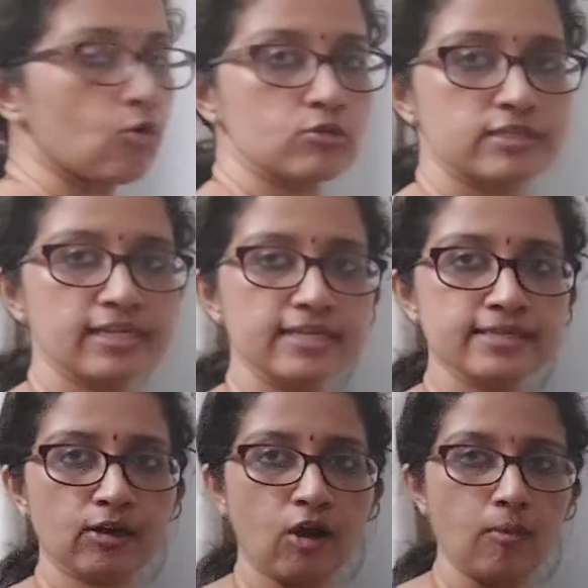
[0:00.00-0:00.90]
OC
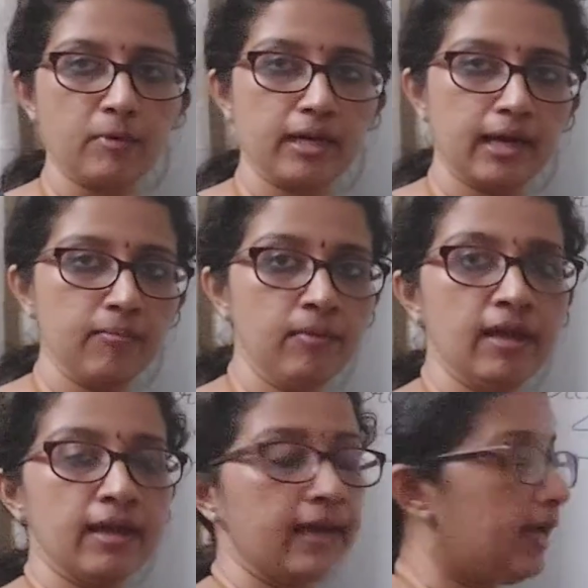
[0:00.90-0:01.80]
is a common arm,
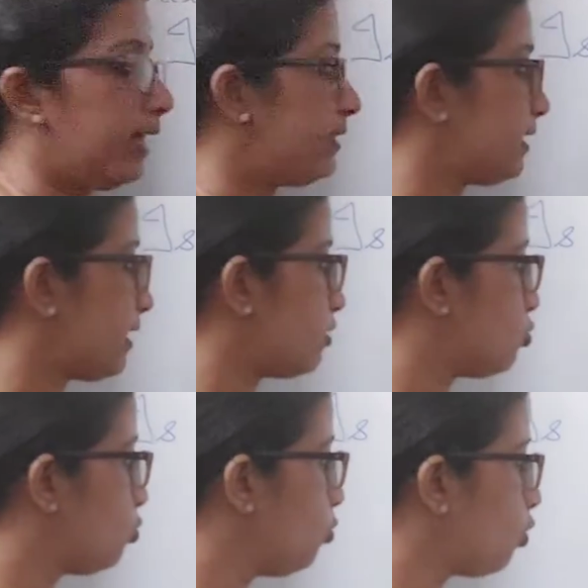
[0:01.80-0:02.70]
and there
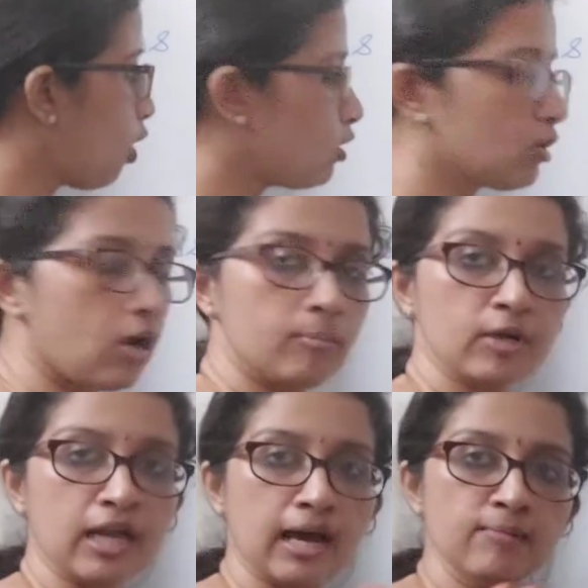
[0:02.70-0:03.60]
are two
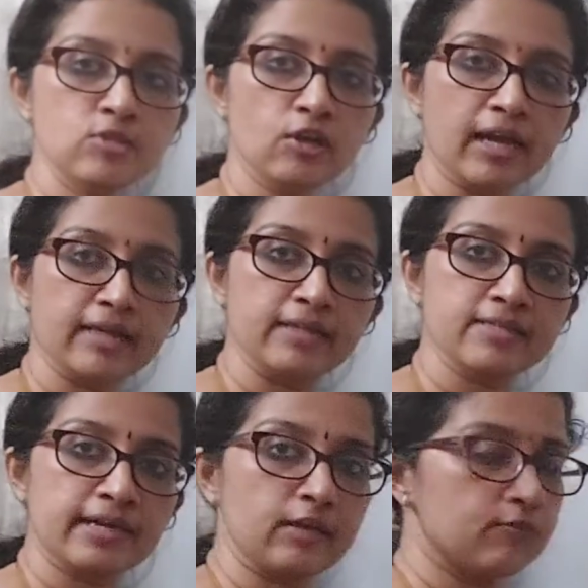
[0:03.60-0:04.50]
non-common arms on
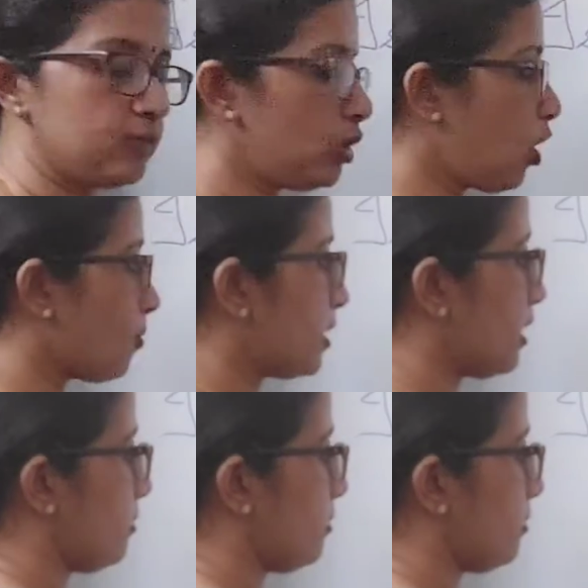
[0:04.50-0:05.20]
either side of the common